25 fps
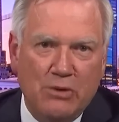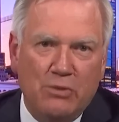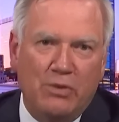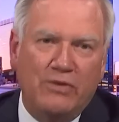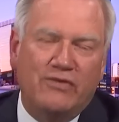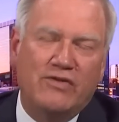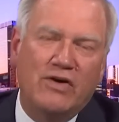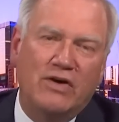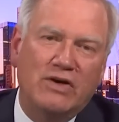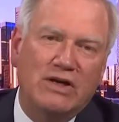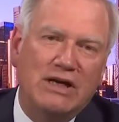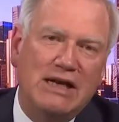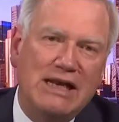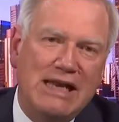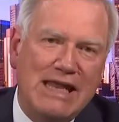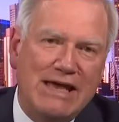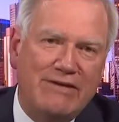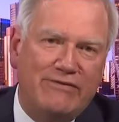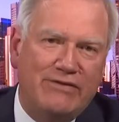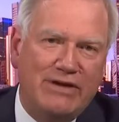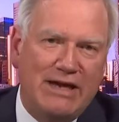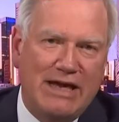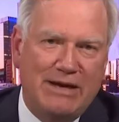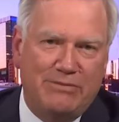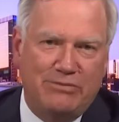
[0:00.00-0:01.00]
We've got
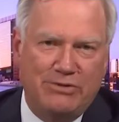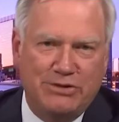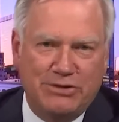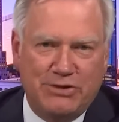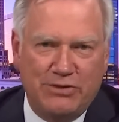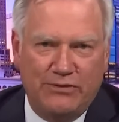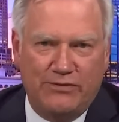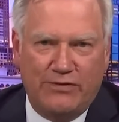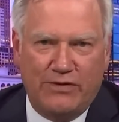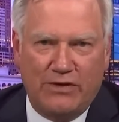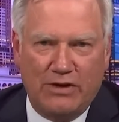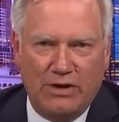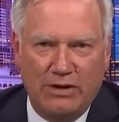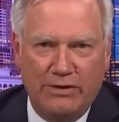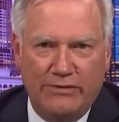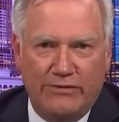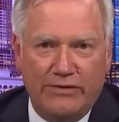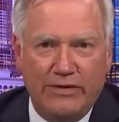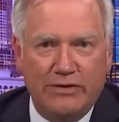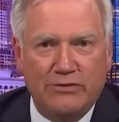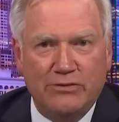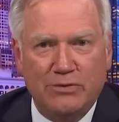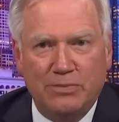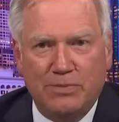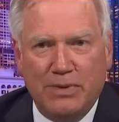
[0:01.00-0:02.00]
11 Aboriginal
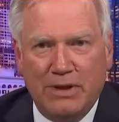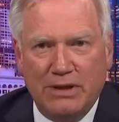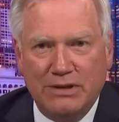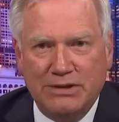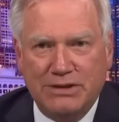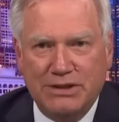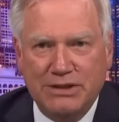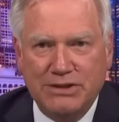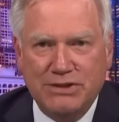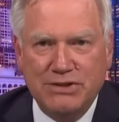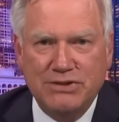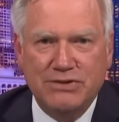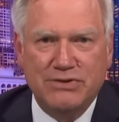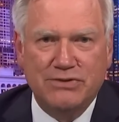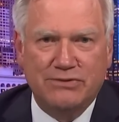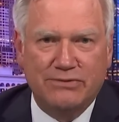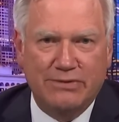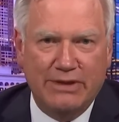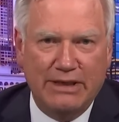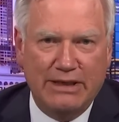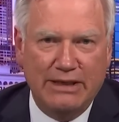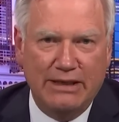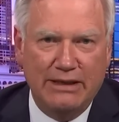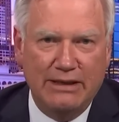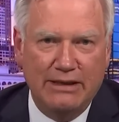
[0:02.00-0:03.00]
federal politicians
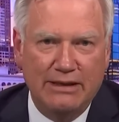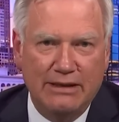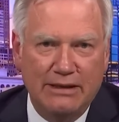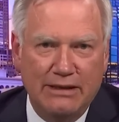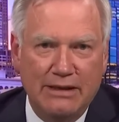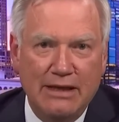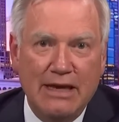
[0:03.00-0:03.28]
already.